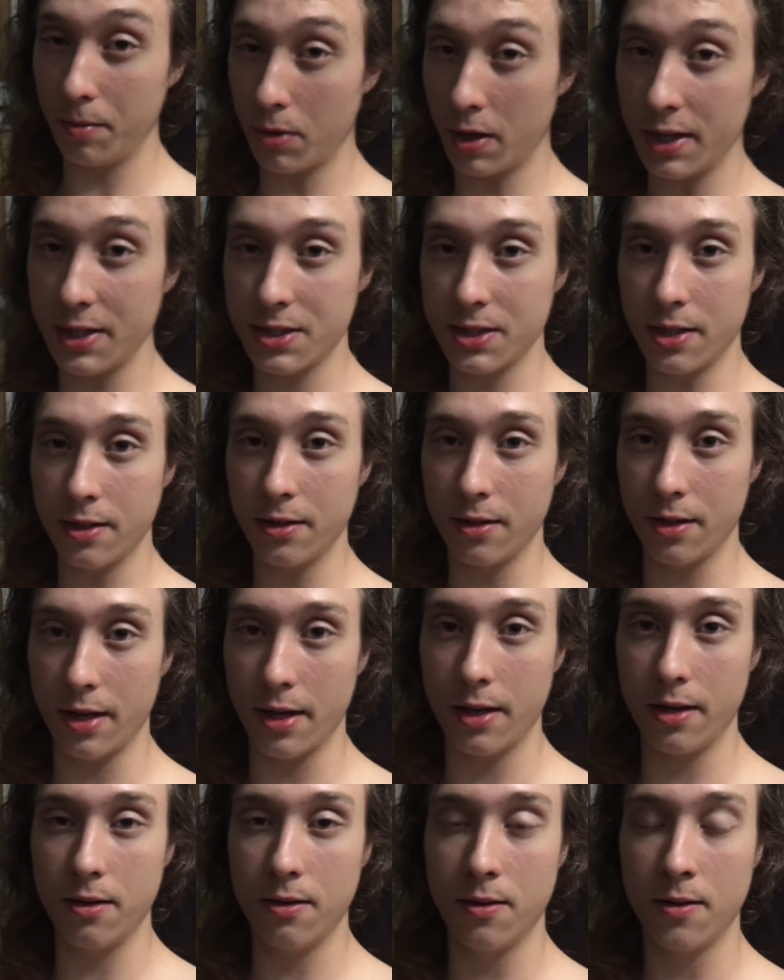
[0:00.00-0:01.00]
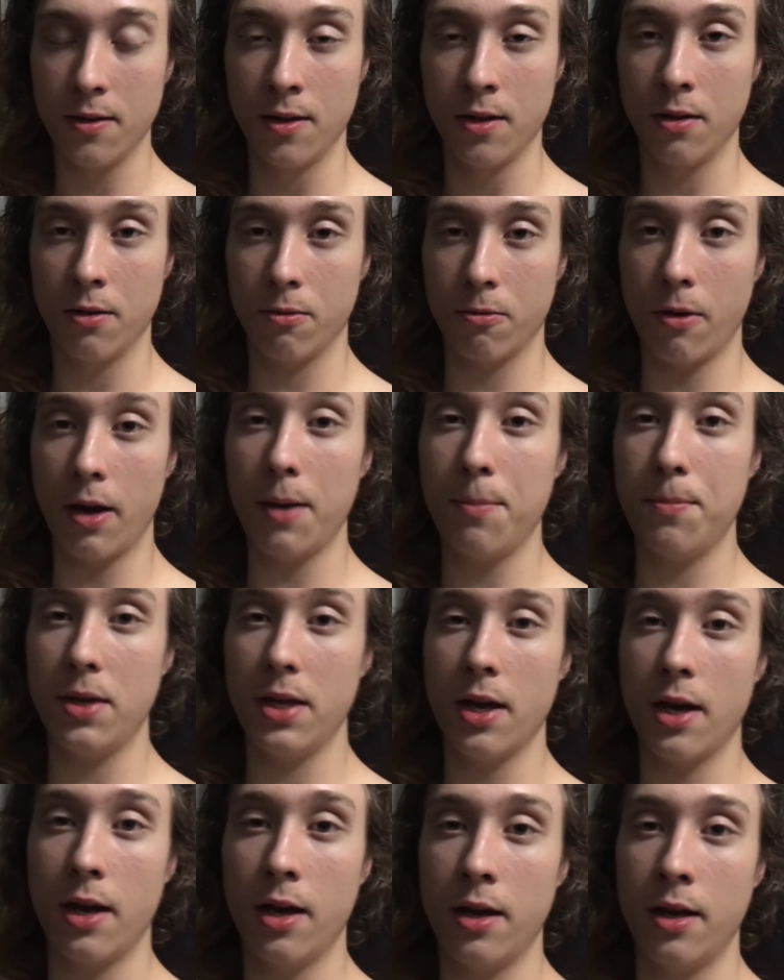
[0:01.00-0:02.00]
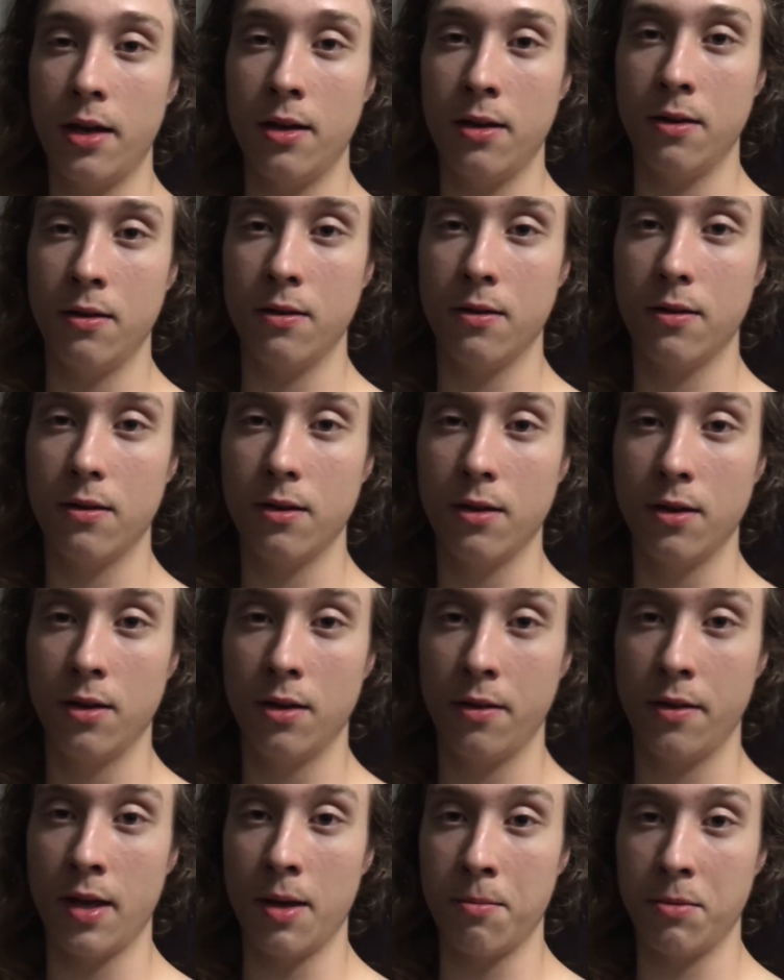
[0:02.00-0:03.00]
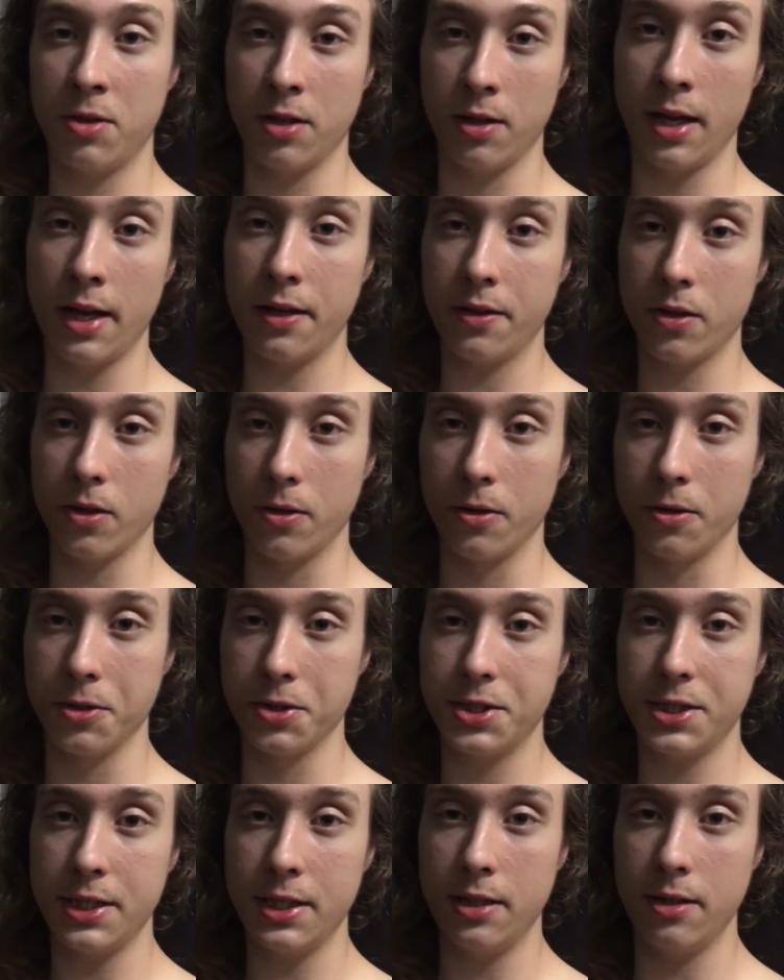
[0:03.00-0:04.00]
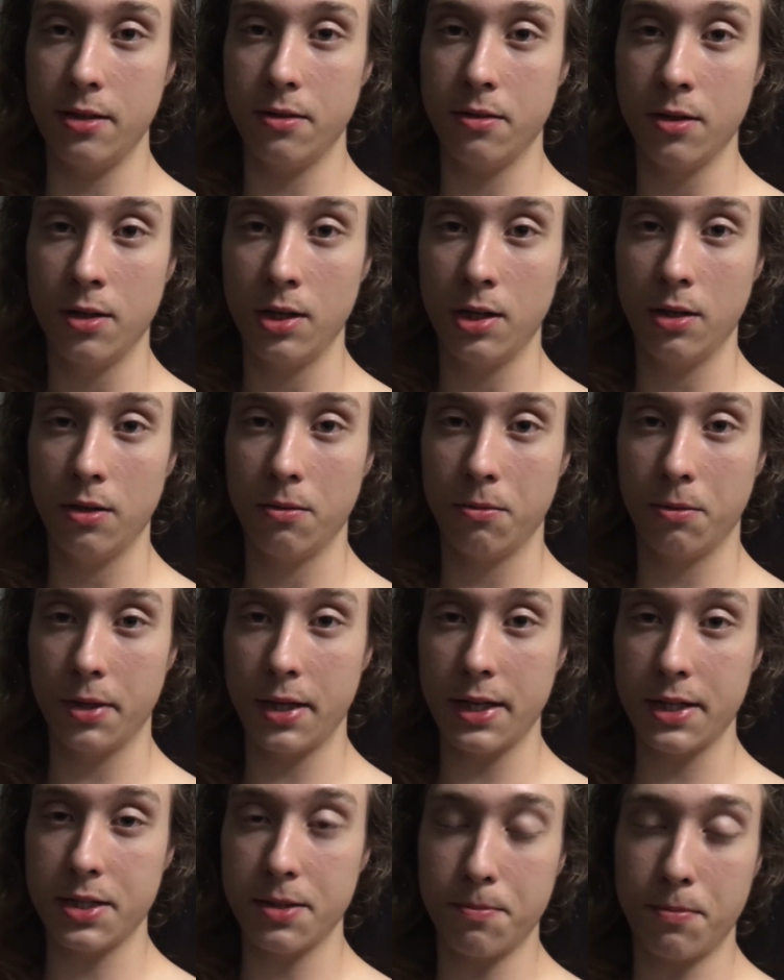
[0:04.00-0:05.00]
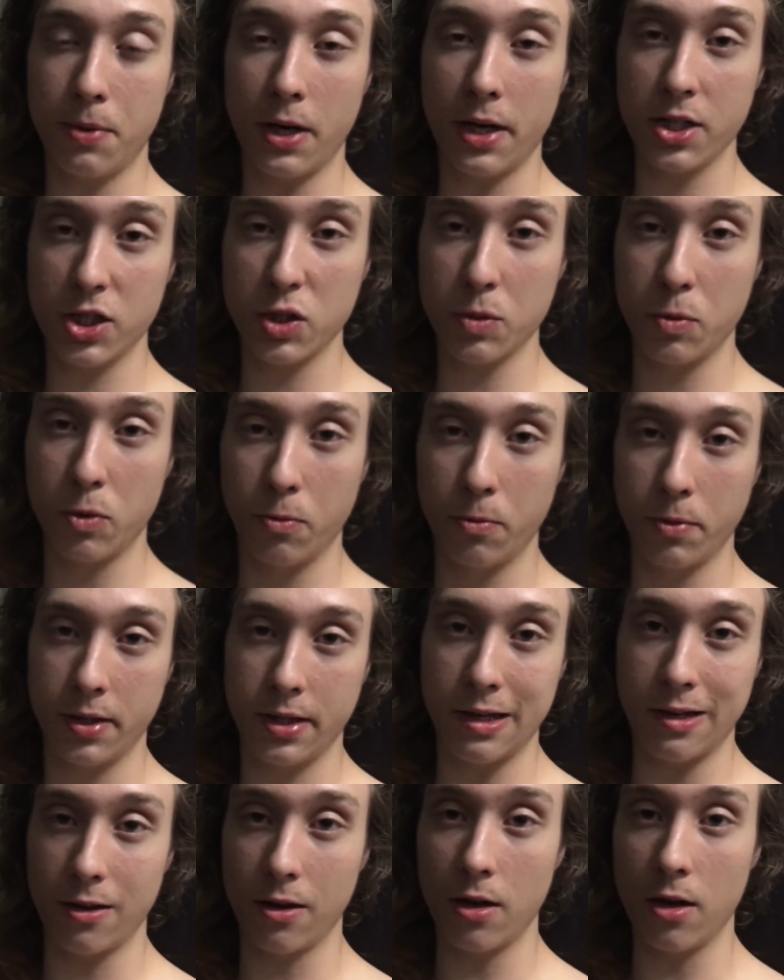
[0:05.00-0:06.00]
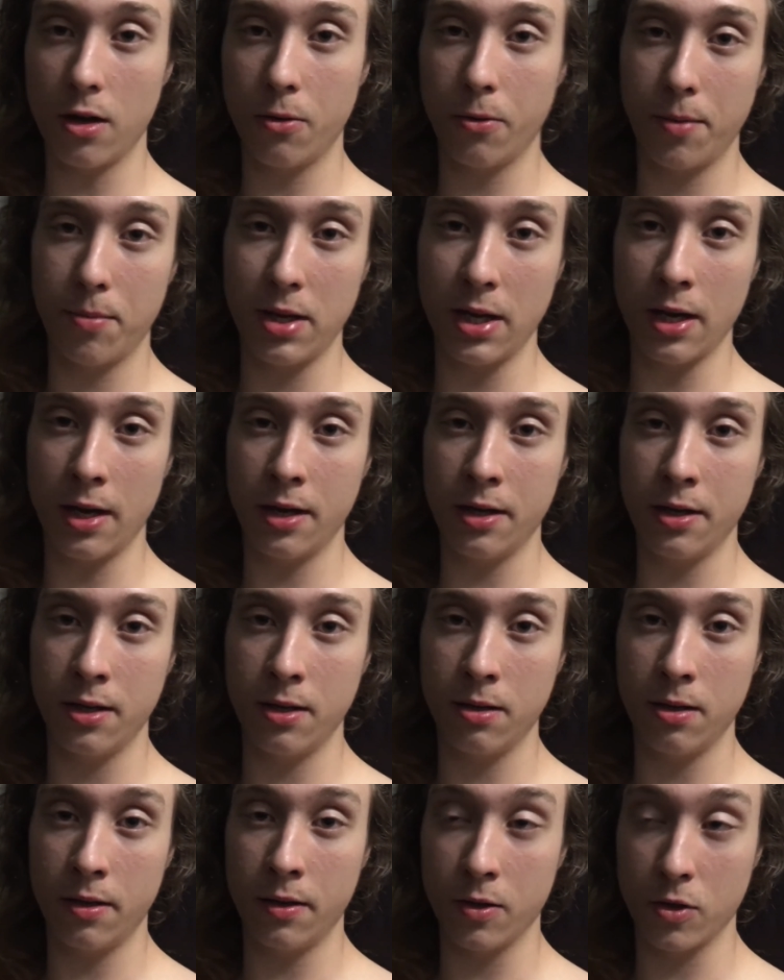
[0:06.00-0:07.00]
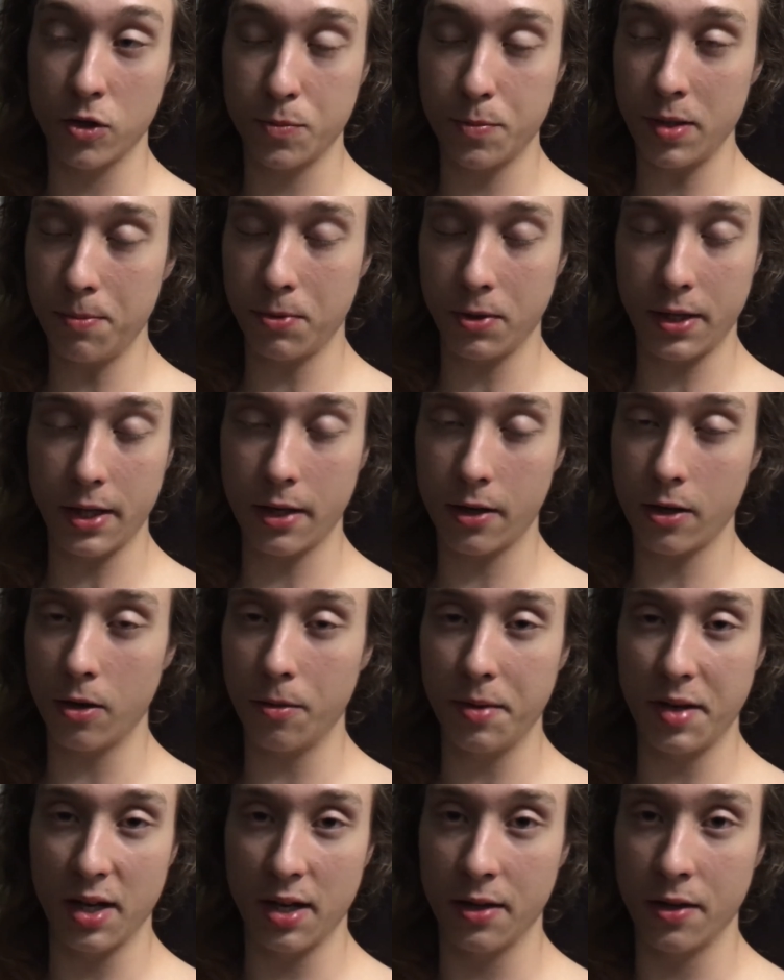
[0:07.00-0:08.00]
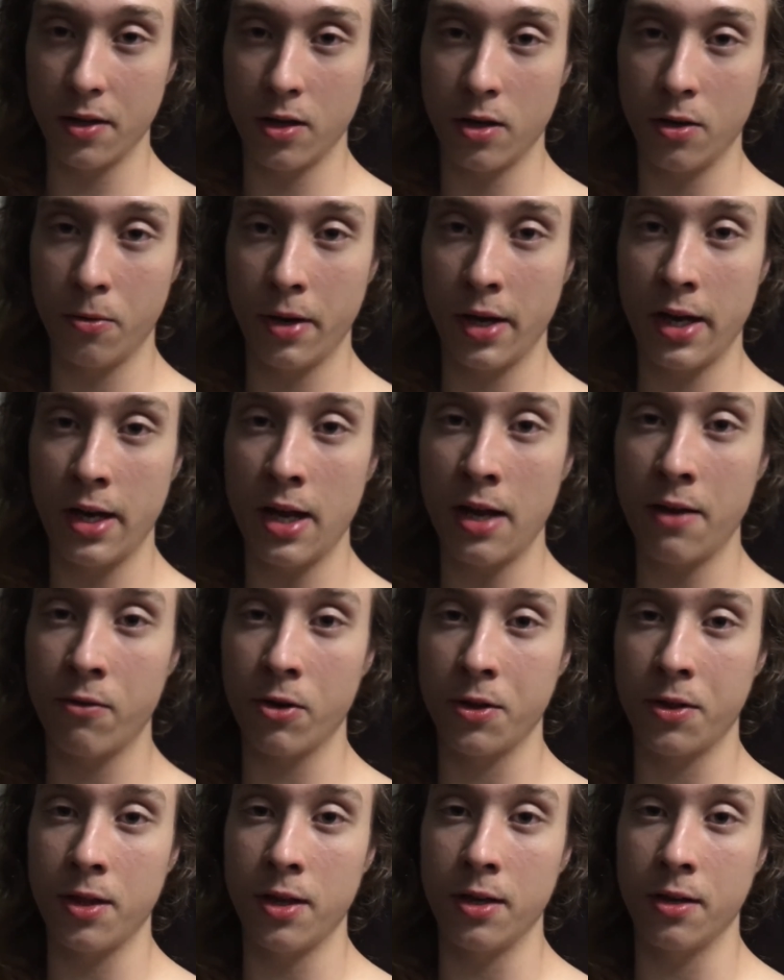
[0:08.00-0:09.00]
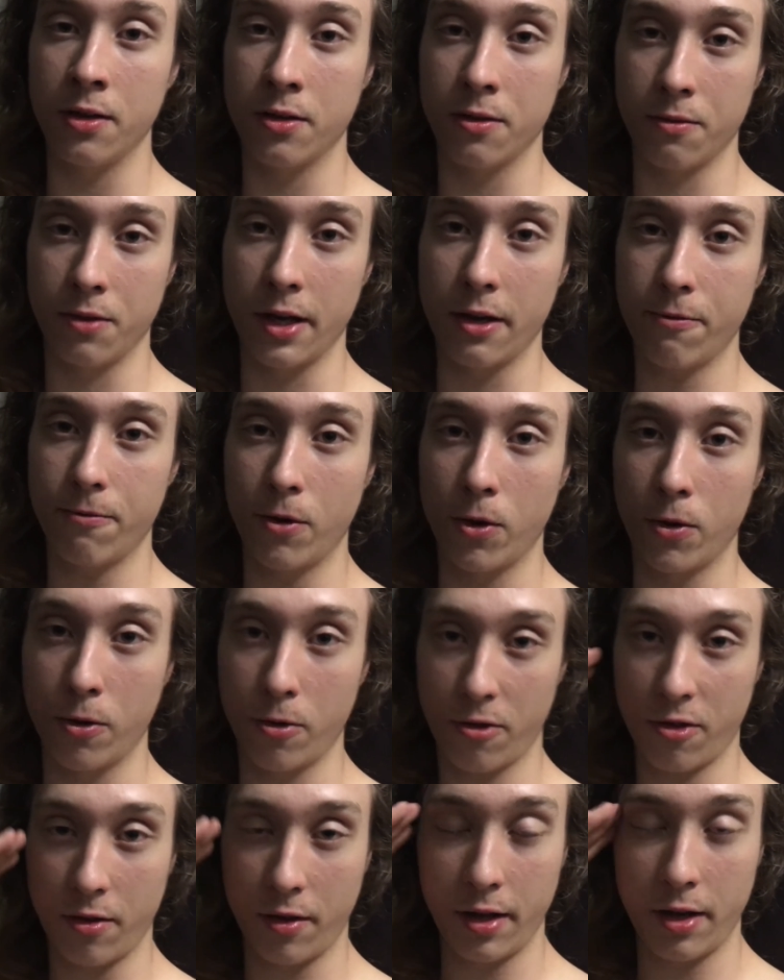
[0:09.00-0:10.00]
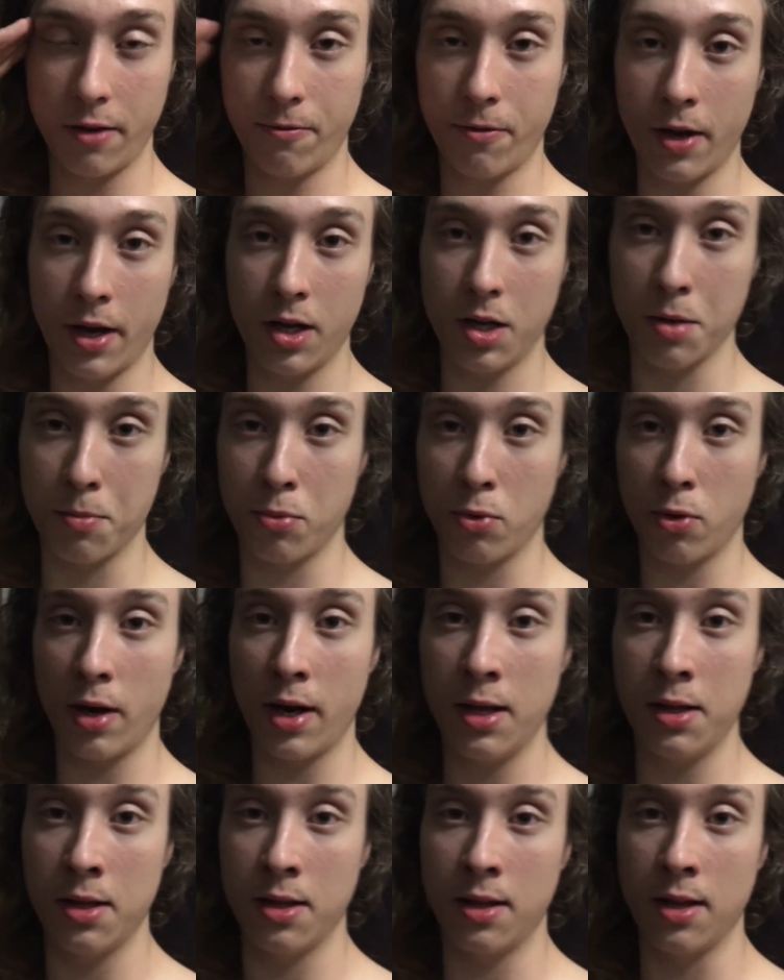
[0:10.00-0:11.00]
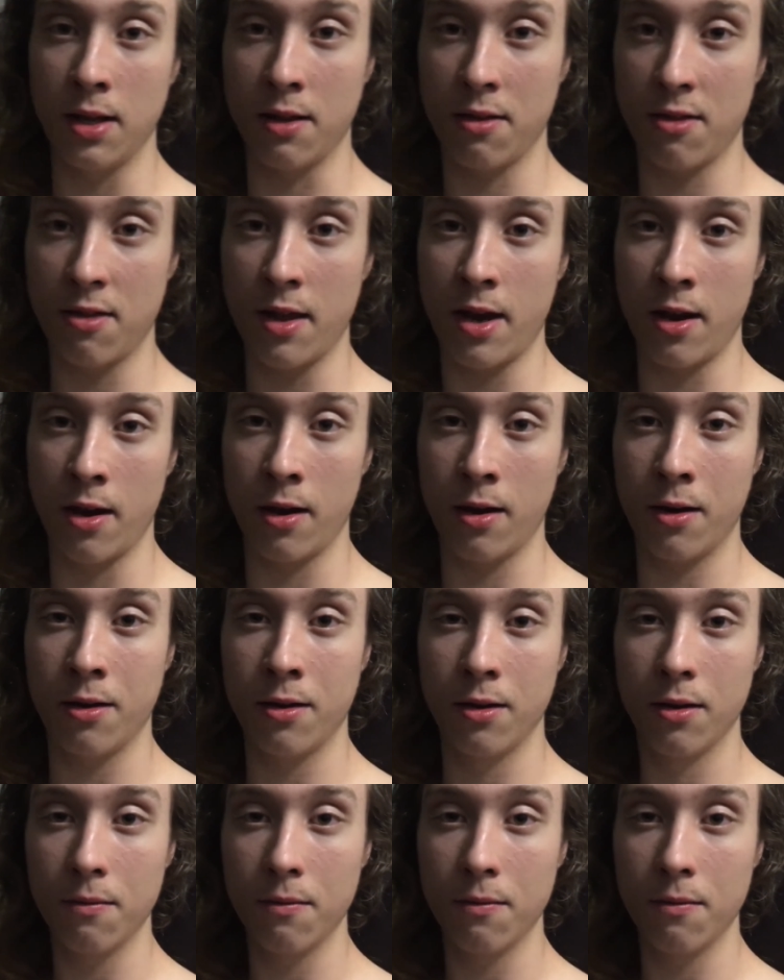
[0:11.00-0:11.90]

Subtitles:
bright sunlight right behind them to light the whole scene. Well, that's impossible with that hallway behind it, and there's people that go behind the hallway and everything to like further solidify in your brain that it's there.